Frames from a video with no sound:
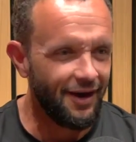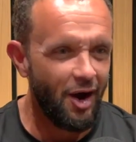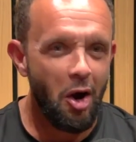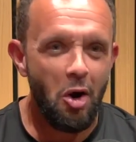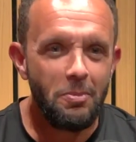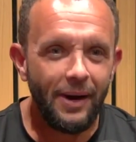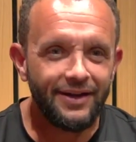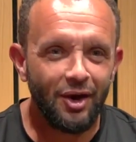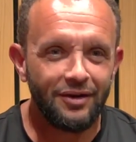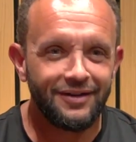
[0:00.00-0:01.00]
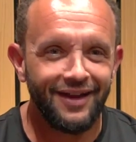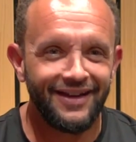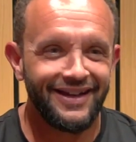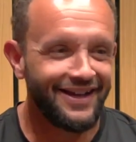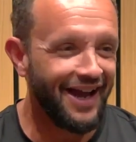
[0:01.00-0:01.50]
"Oh my God!"
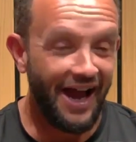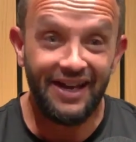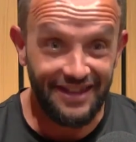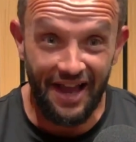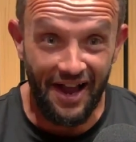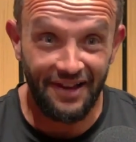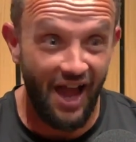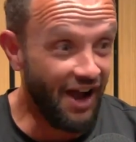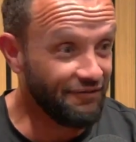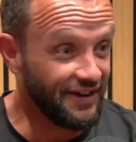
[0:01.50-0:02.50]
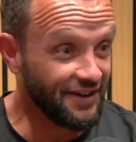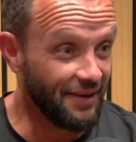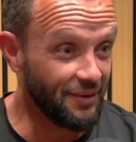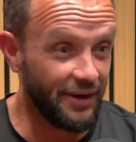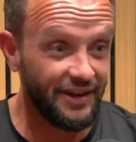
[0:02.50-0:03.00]
Like, I start laughing because I'm
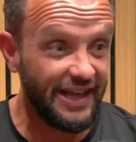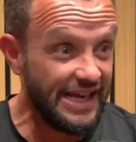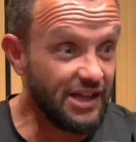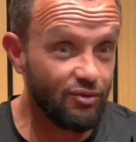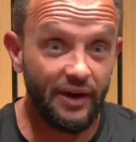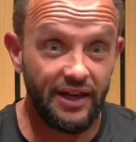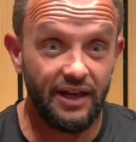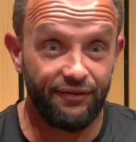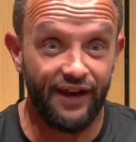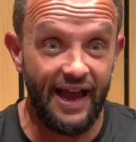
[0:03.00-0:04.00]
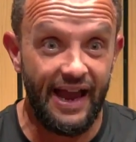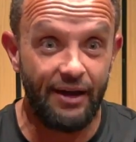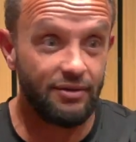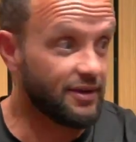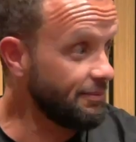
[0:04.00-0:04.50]
going, he's running it flat
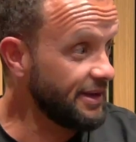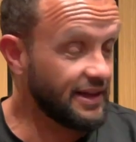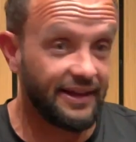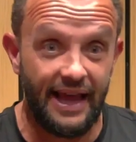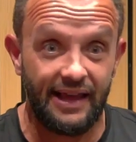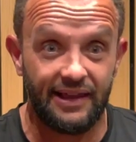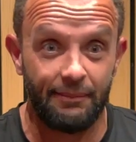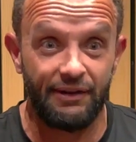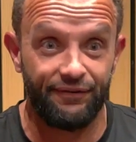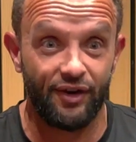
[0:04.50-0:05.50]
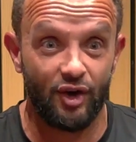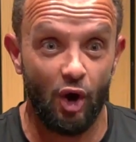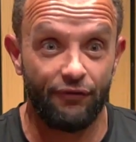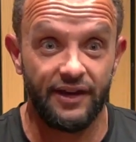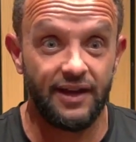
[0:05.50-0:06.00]
out. Somebody's just asking me for a
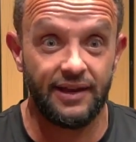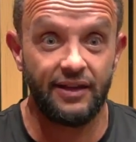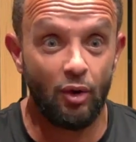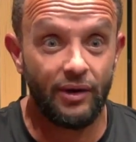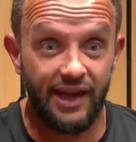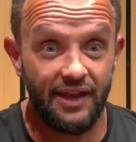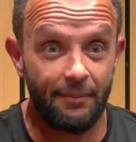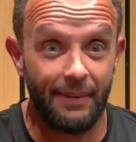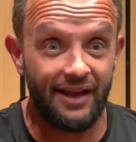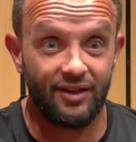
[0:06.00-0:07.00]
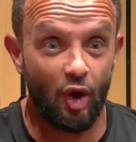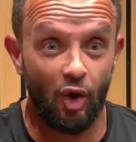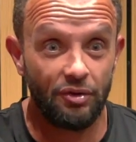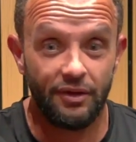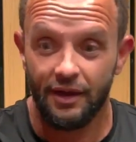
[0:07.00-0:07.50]
coffee because they don't care that Matt's
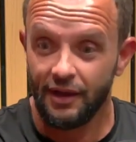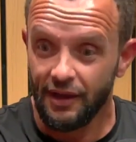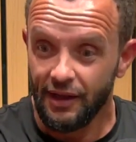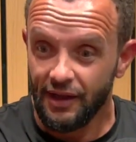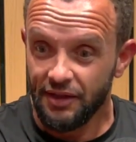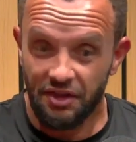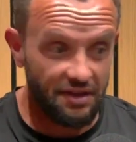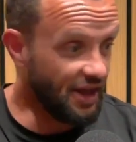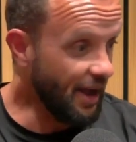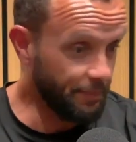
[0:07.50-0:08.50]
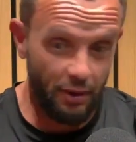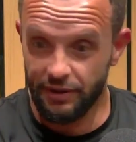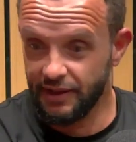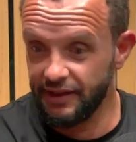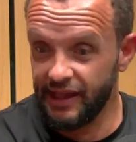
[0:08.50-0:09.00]
on. That
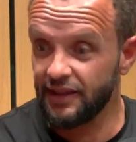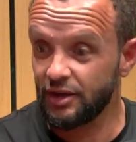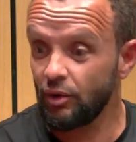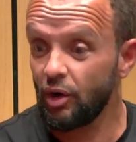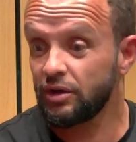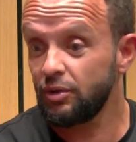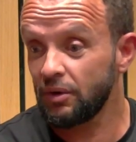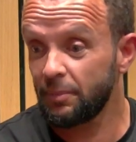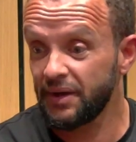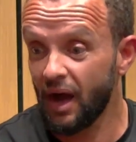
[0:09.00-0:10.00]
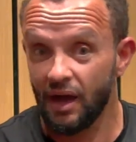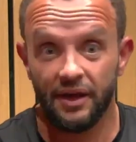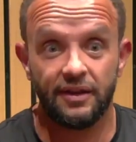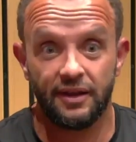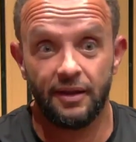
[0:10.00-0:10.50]
person there is going, "Oh, do you want a banana?"
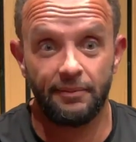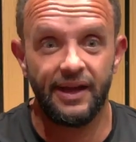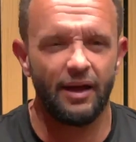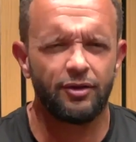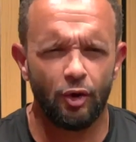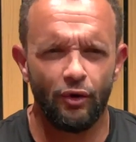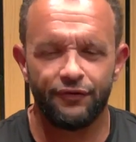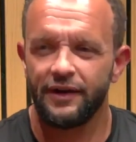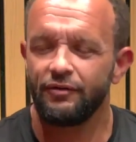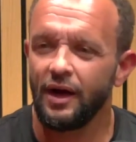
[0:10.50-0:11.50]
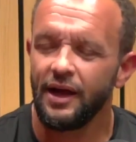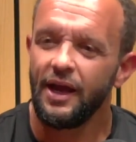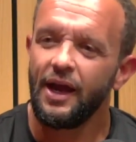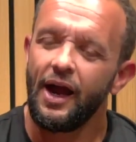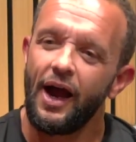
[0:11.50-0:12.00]
to somebody else, sort of thing, right?
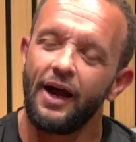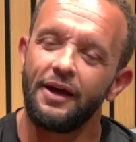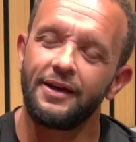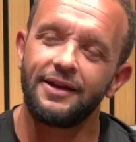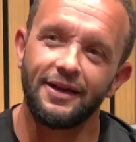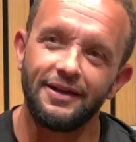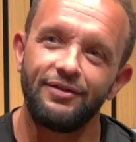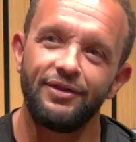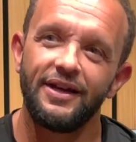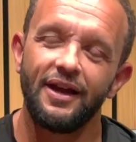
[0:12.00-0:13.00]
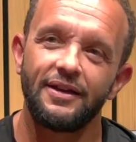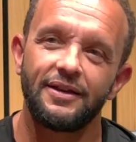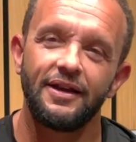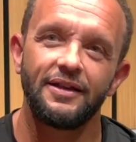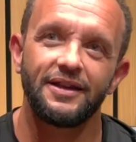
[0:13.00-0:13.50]
And I suddenly realised
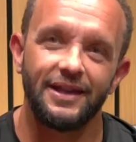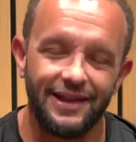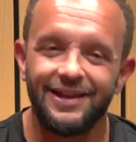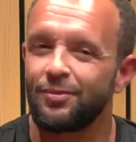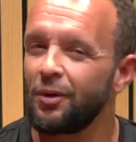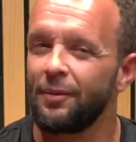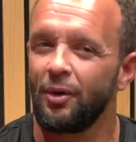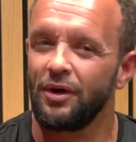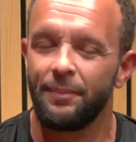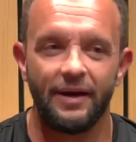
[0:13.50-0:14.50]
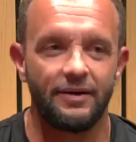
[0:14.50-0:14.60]
that this is what I'm on about.